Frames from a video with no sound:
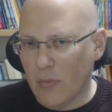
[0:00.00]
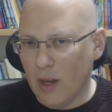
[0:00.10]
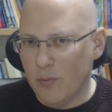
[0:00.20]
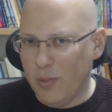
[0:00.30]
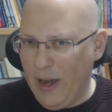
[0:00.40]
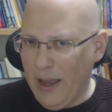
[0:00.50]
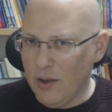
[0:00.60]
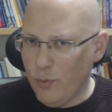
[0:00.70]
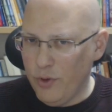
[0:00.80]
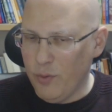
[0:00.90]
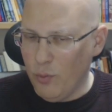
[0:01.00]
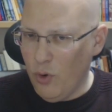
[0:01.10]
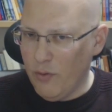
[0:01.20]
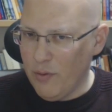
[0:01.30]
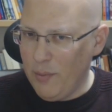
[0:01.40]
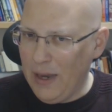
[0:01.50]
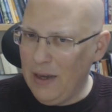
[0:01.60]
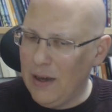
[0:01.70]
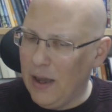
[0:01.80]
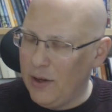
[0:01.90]
black with more of a
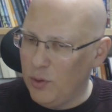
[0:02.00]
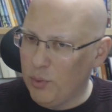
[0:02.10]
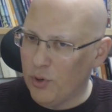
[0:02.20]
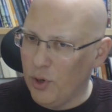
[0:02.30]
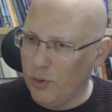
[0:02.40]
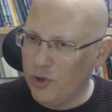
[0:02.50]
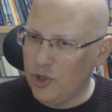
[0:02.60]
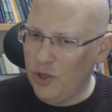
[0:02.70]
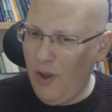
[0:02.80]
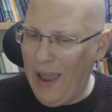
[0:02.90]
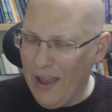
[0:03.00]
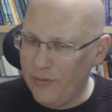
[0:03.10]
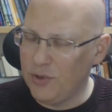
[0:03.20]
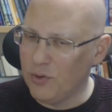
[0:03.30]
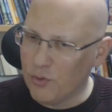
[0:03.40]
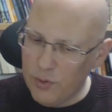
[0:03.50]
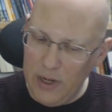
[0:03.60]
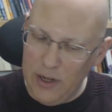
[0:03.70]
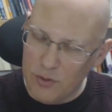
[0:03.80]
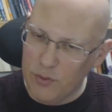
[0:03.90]
mainline approach, you have to
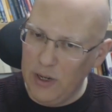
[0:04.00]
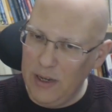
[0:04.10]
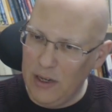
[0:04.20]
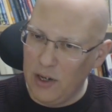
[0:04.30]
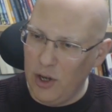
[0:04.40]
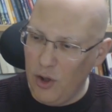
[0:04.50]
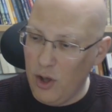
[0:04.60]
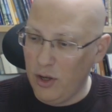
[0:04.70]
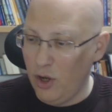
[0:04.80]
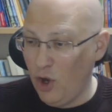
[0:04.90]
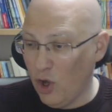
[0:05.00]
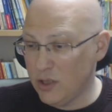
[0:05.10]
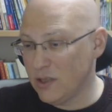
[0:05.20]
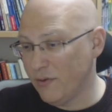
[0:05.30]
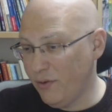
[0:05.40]
really learn lots of